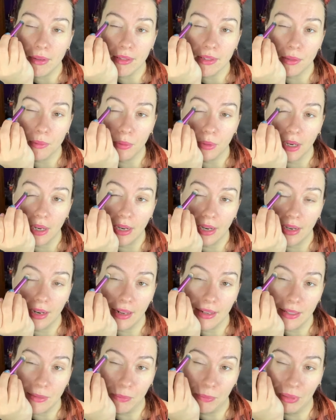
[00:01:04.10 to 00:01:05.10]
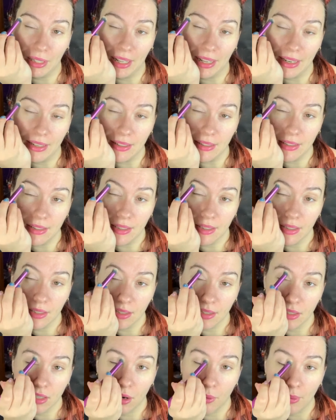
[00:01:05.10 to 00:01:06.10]
so we'll get a nice blend
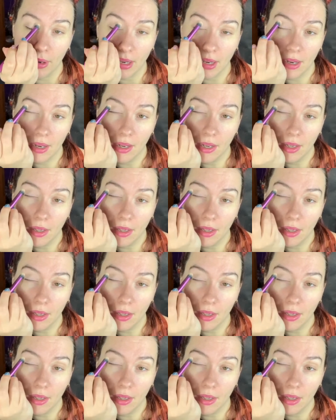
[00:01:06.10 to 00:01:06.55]
going.